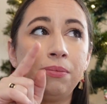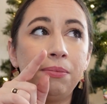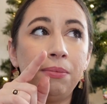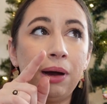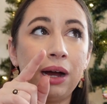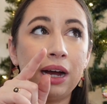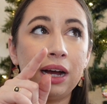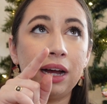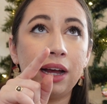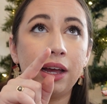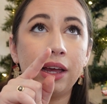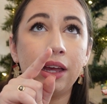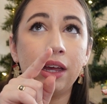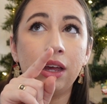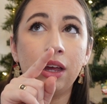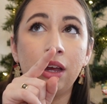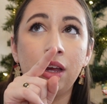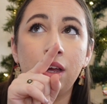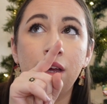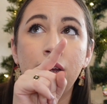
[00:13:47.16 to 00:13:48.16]

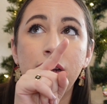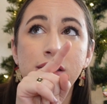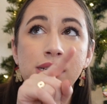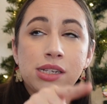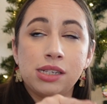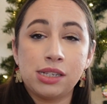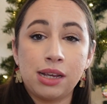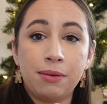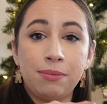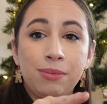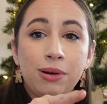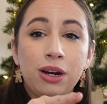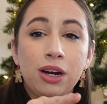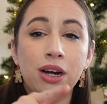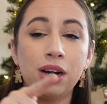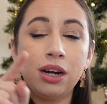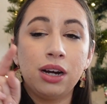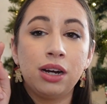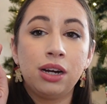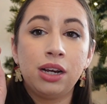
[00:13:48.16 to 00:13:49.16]
my
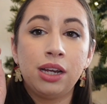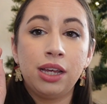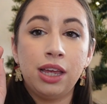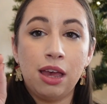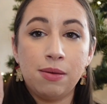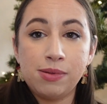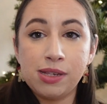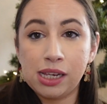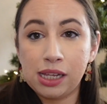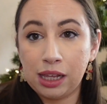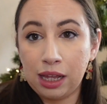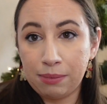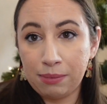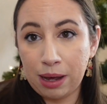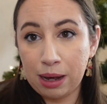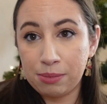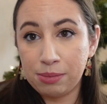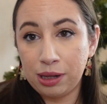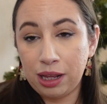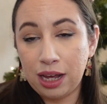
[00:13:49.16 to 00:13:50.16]
December Ipsy Glam
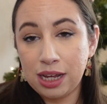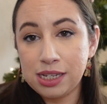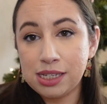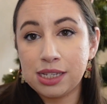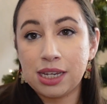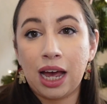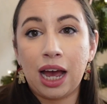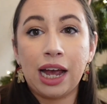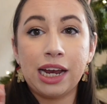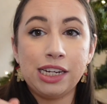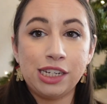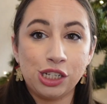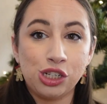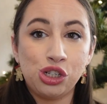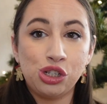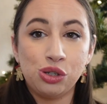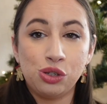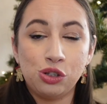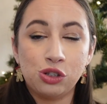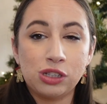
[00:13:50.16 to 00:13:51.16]
Bag Plus, I did
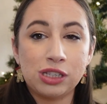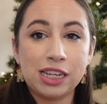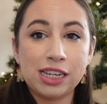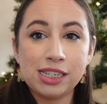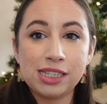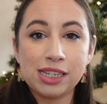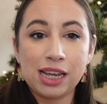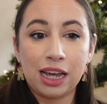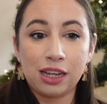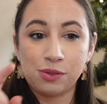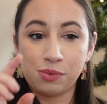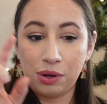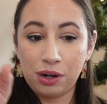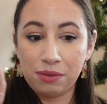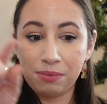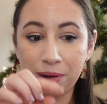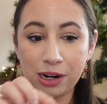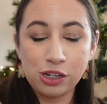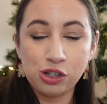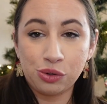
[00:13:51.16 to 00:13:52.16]
choose this as one of
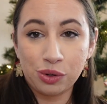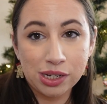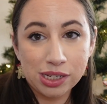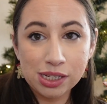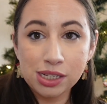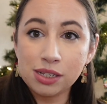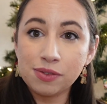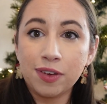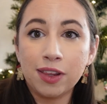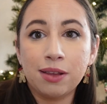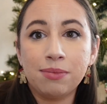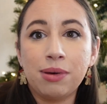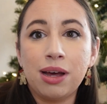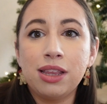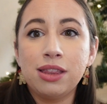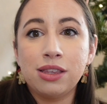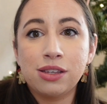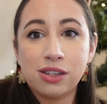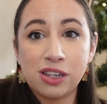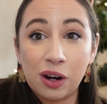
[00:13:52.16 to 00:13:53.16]
my choices for the
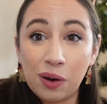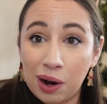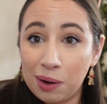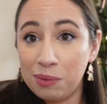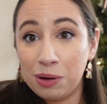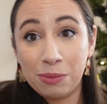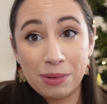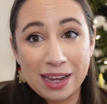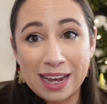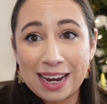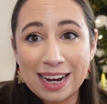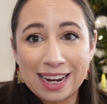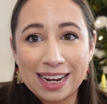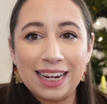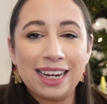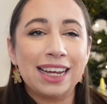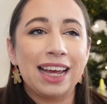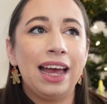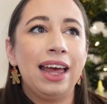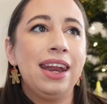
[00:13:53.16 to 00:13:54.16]
month, so I will be getting
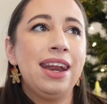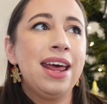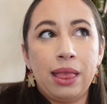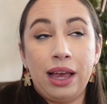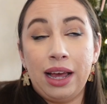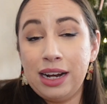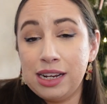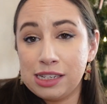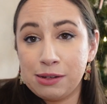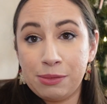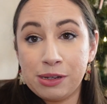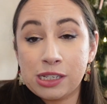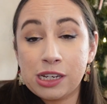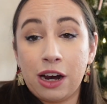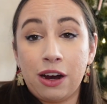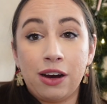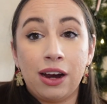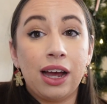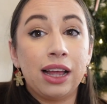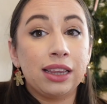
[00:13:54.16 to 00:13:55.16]
it again. It is a
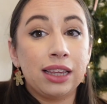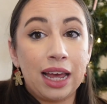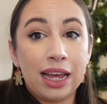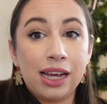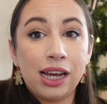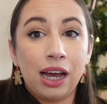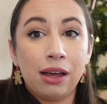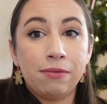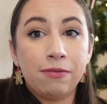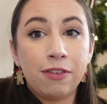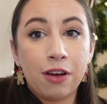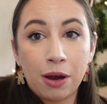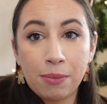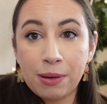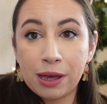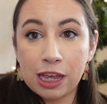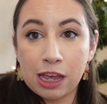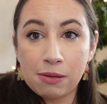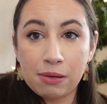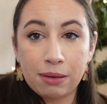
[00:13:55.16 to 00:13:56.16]
mascara I like. I'm very
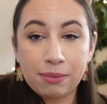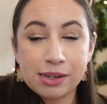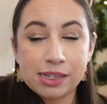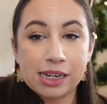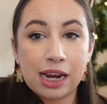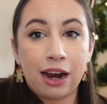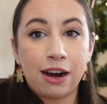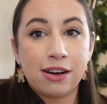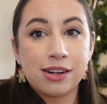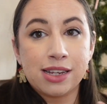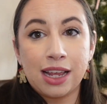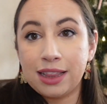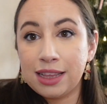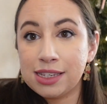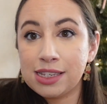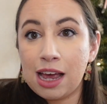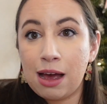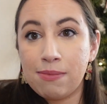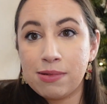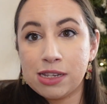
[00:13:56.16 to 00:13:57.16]
picky about mascaras, and
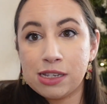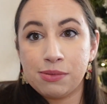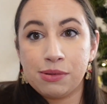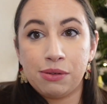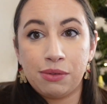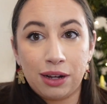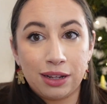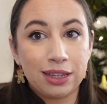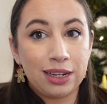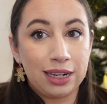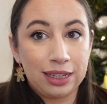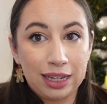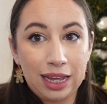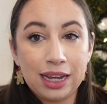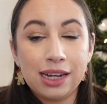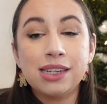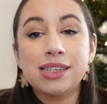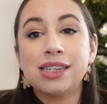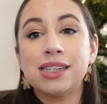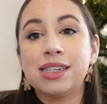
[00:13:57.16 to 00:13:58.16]
this happens to be one that I like
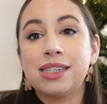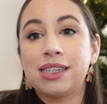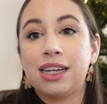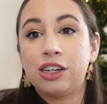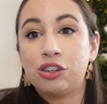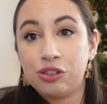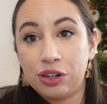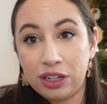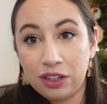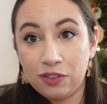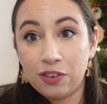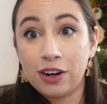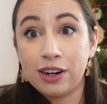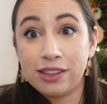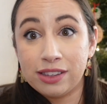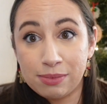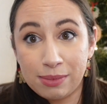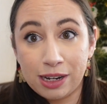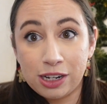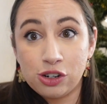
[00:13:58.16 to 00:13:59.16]
because it does not transfer
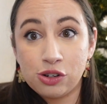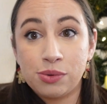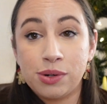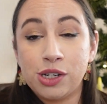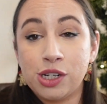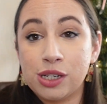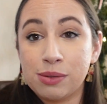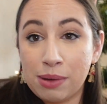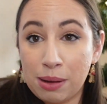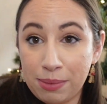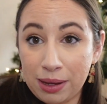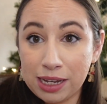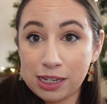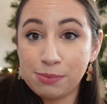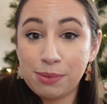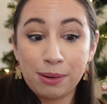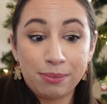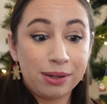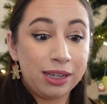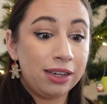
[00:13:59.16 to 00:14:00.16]
in smudge, which is my biggest
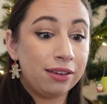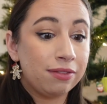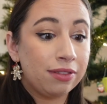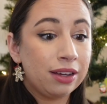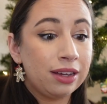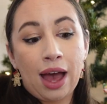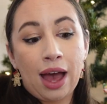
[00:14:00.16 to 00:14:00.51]
pet peeve.